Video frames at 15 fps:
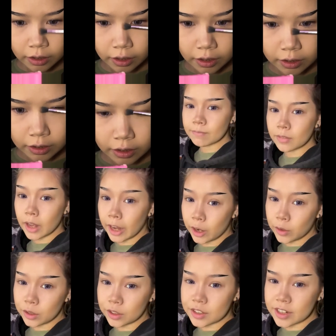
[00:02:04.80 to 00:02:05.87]
And I know it
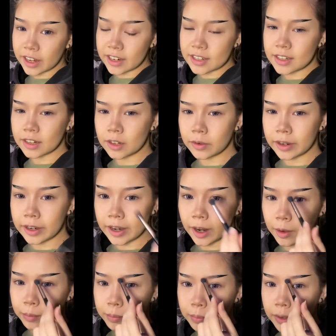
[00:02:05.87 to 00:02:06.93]
looks kind of silly right now,
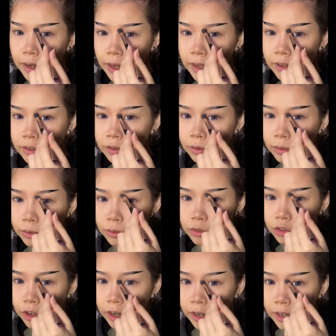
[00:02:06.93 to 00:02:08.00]
but I do
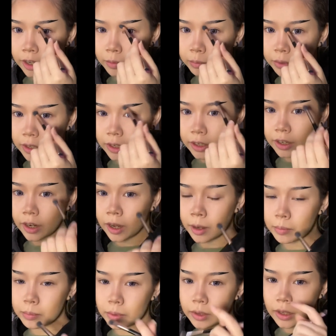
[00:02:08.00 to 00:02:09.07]
try and blend it up
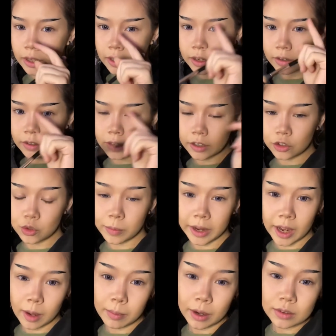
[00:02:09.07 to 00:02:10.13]
in, into my
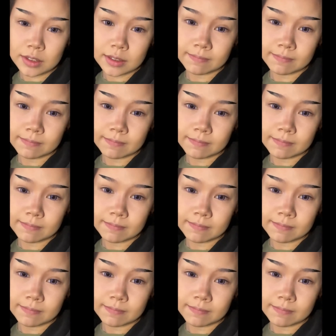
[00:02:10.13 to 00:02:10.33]
eyebrows.